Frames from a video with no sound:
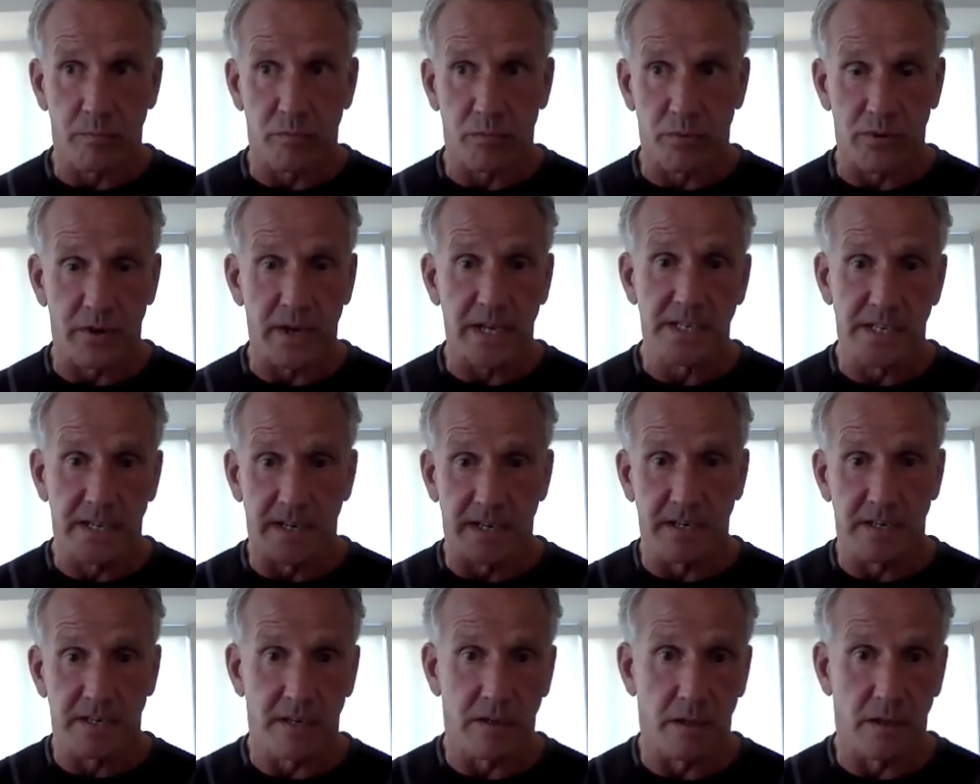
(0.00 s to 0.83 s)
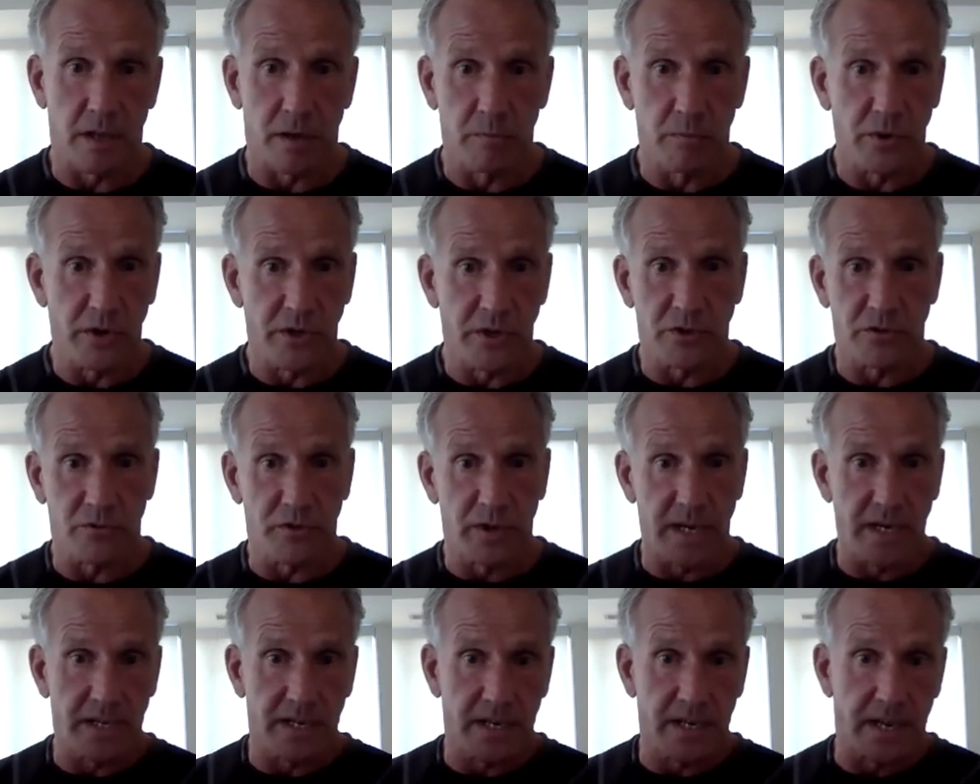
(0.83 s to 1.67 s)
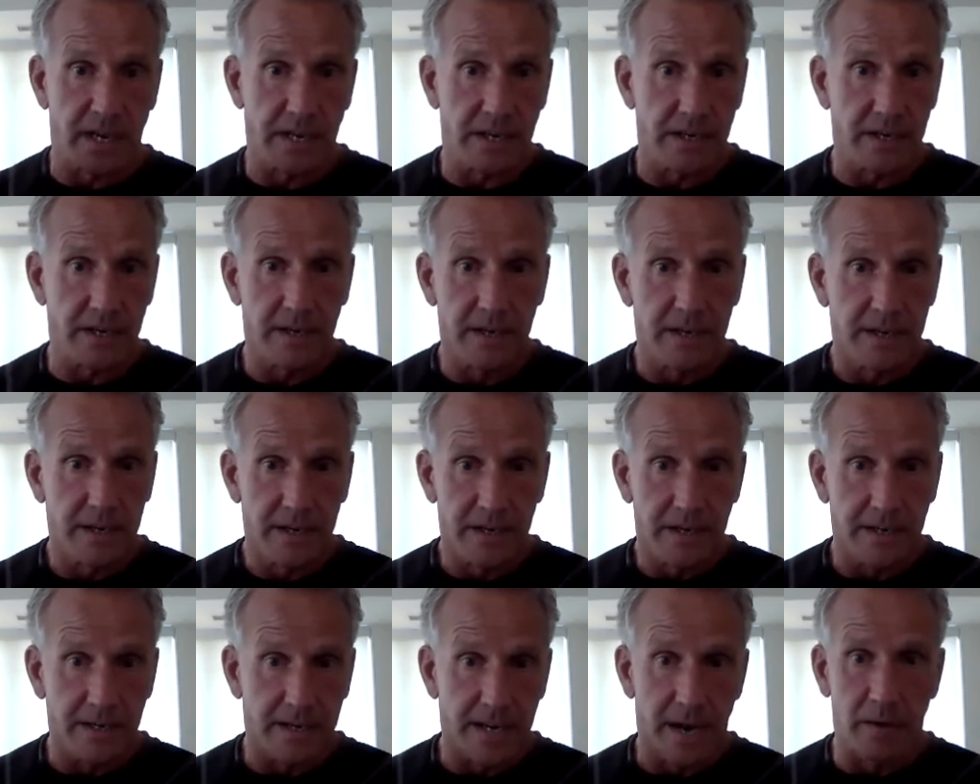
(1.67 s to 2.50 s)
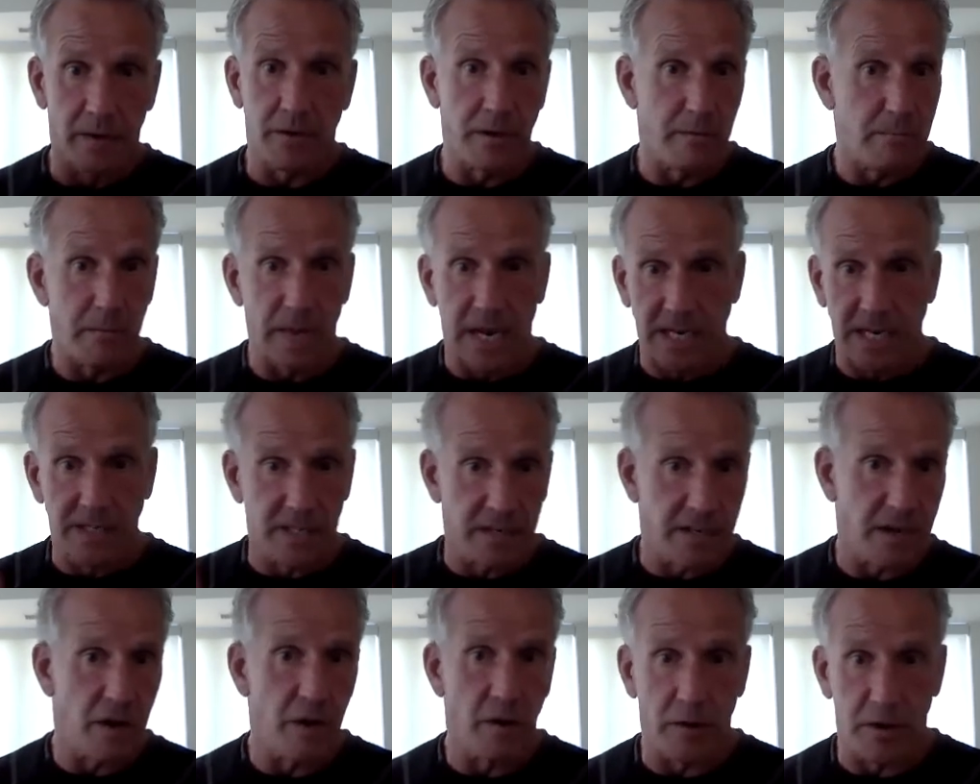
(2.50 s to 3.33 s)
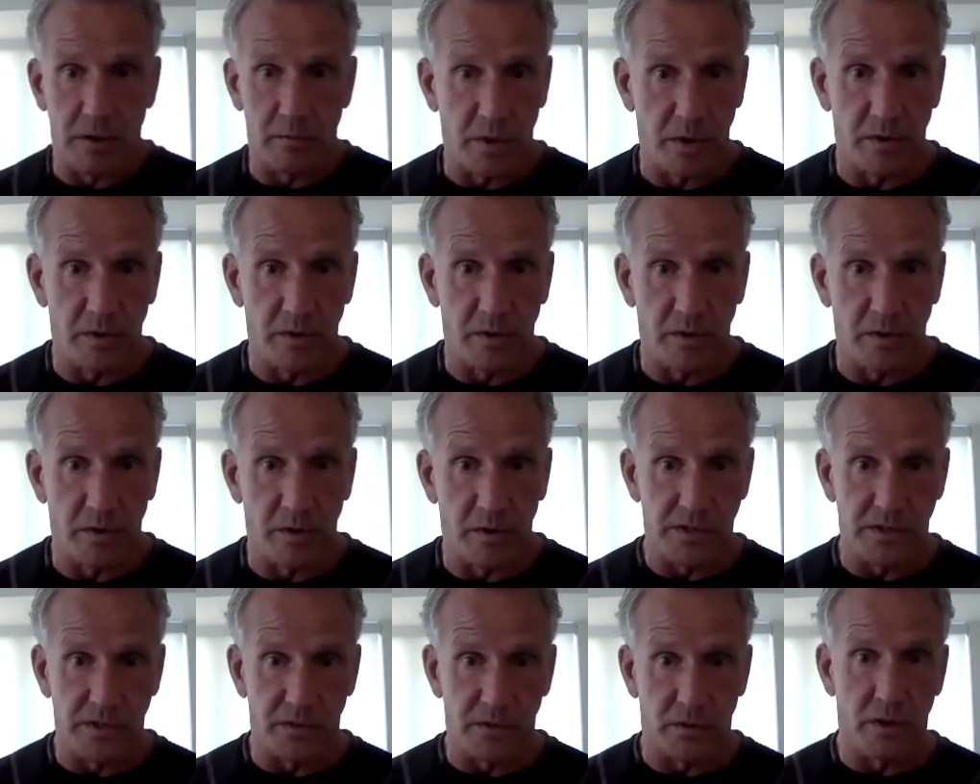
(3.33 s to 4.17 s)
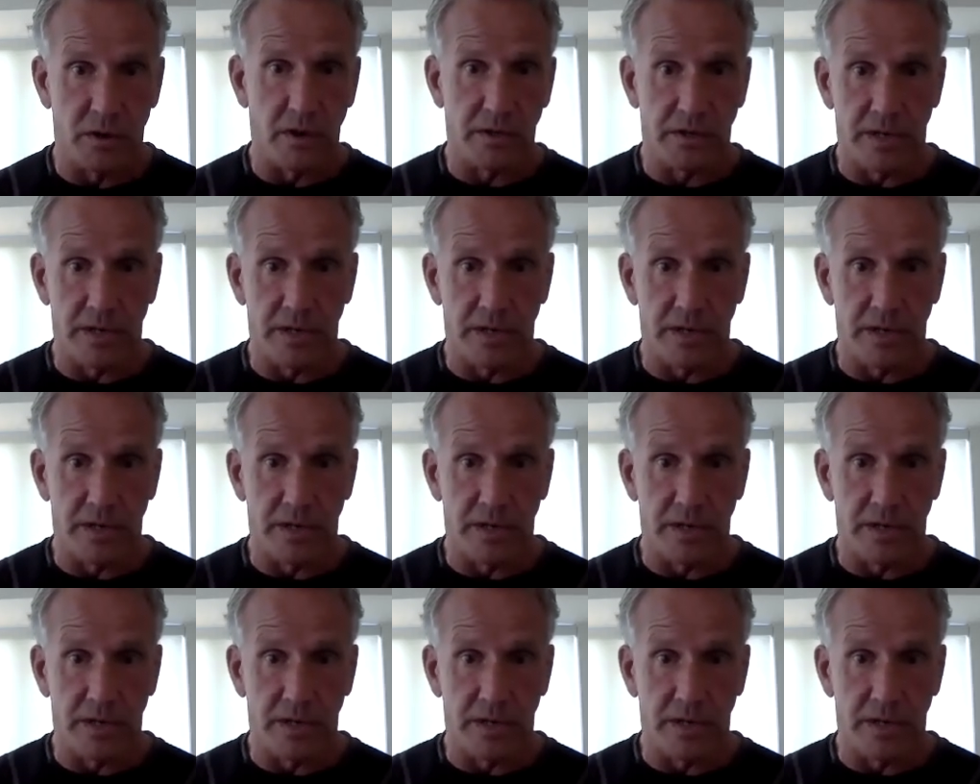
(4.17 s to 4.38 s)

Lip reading: President's Club retreat down in Mexico at a beautiful resort,